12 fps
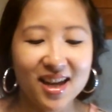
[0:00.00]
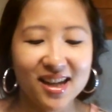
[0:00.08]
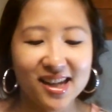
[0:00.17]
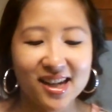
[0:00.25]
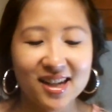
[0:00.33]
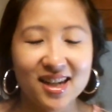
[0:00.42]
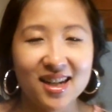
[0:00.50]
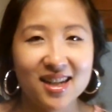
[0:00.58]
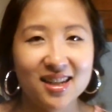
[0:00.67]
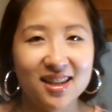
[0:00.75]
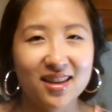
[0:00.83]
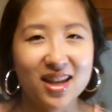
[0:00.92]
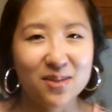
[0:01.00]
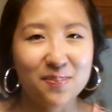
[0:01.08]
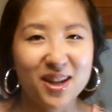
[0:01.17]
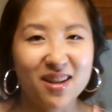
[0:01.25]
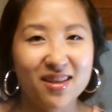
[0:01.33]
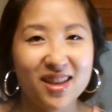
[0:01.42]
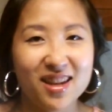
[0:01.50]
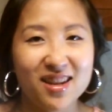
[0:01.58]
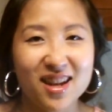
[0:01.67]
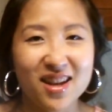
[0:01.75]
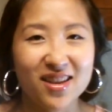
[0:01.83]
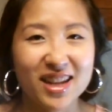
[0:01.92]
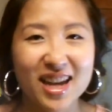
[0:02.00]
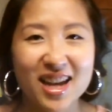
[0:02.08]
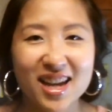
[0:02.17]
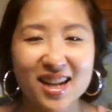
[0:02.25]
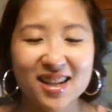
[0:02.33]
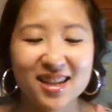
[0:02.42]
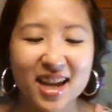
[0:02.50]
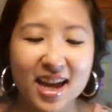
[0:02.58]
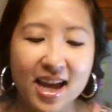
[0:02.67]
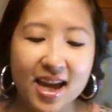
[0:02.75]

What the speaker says: again, it is less bitter than other kinds,